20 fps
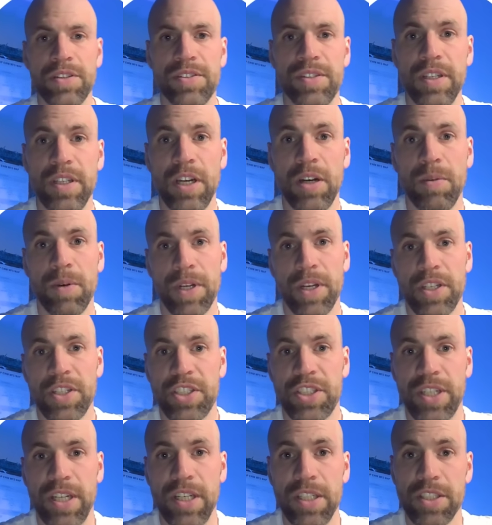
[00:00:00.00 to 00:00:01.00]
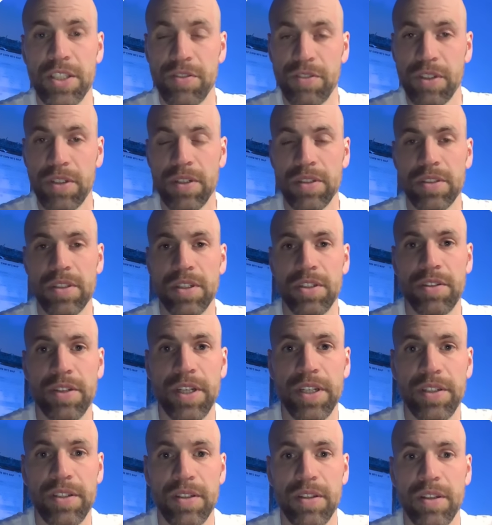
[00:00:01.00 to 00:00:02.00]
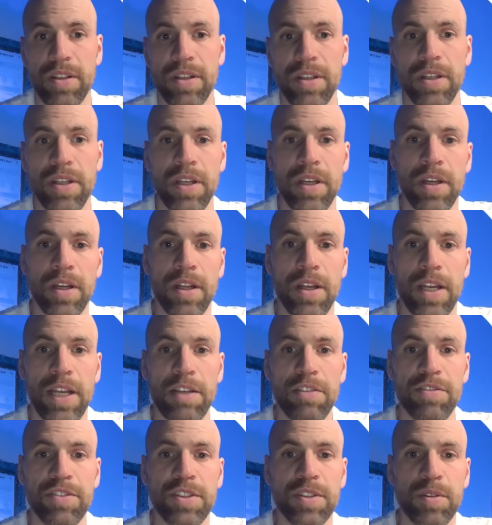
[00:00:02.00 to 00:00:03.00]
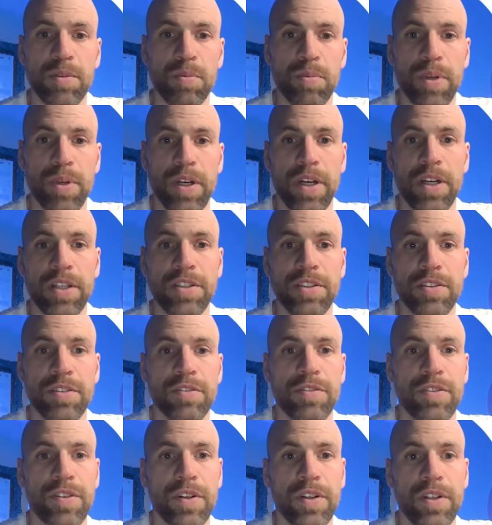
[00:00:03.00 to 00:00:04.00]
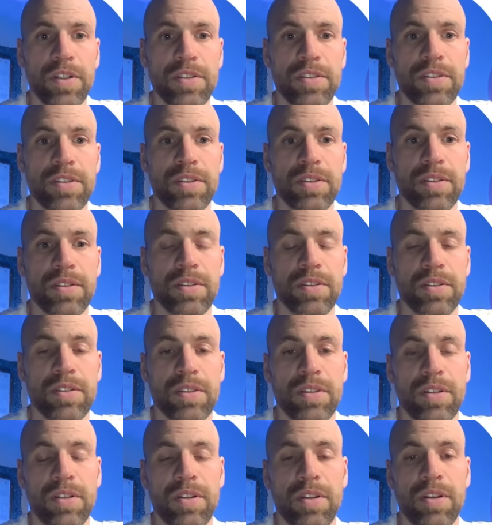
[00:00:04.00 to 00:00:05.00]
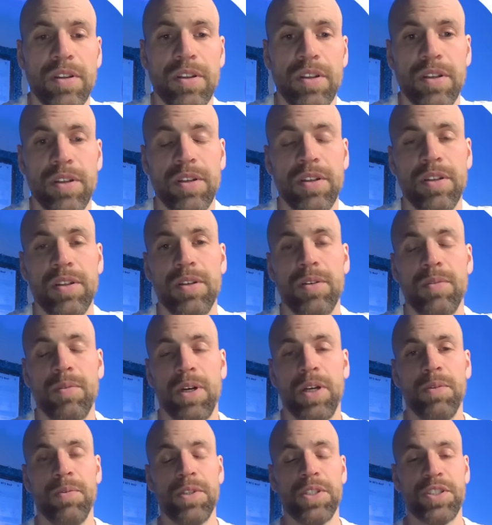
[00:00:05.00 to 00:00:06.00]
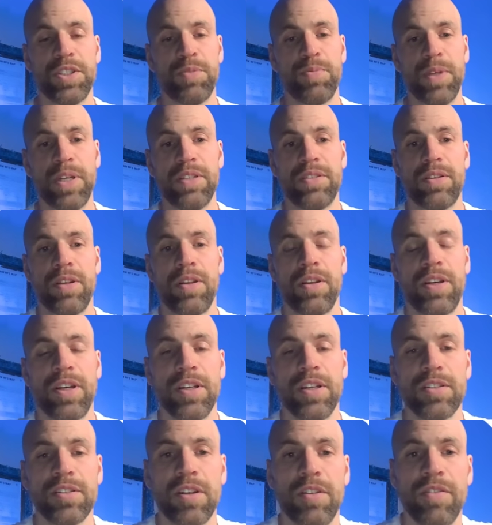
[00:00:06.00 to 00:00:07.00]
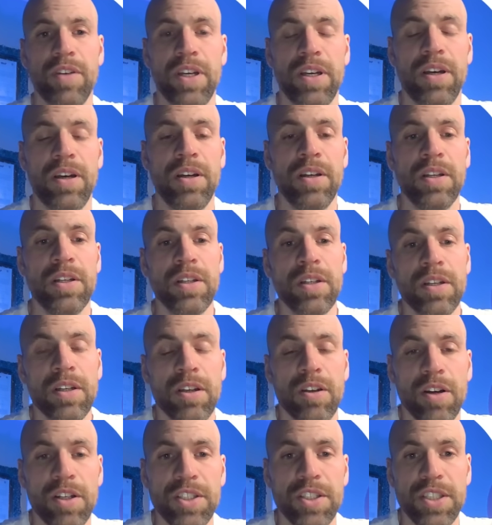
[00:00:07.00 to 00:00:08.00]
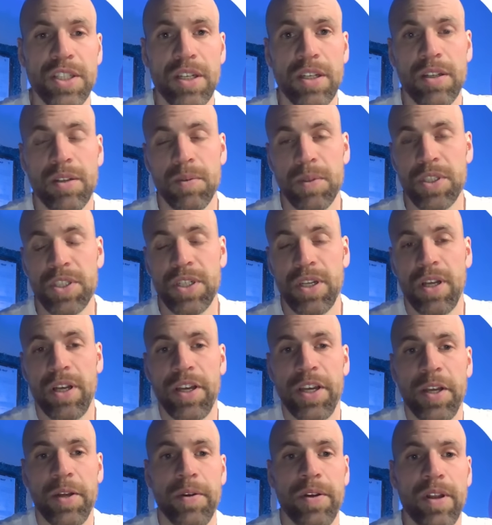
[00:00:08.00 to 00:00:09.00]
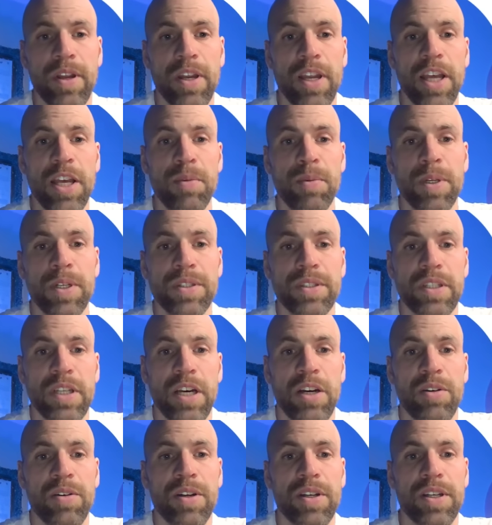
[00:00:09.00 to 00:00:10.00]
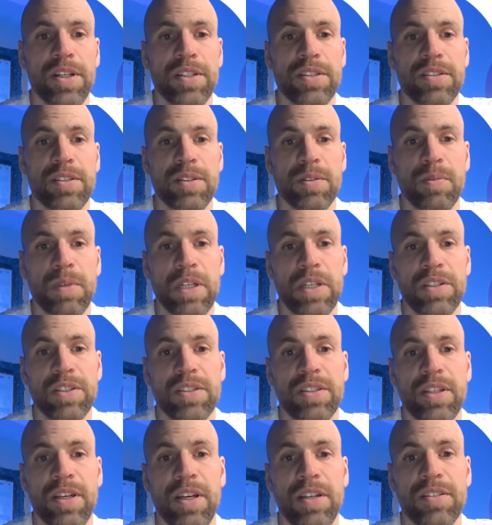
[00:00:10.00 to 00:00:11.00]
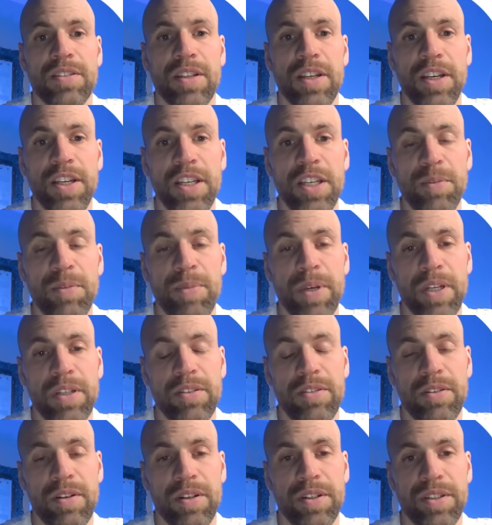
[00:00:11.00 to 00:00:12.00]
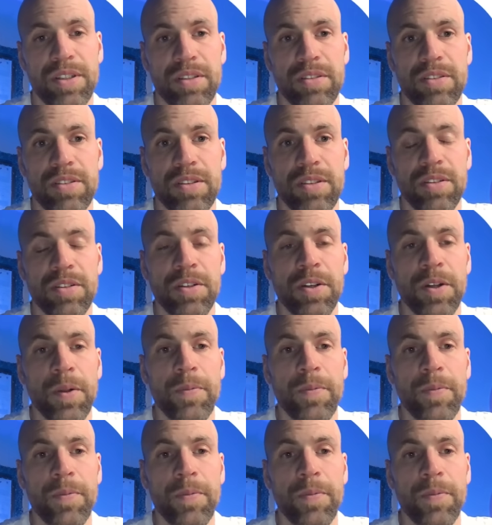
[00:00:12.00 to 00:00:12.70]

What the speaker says: see now what I changed. If you concentrate on the left part first, on the one which is based on the case conveyor logic, which I labeled now as warehouse task independent routing. So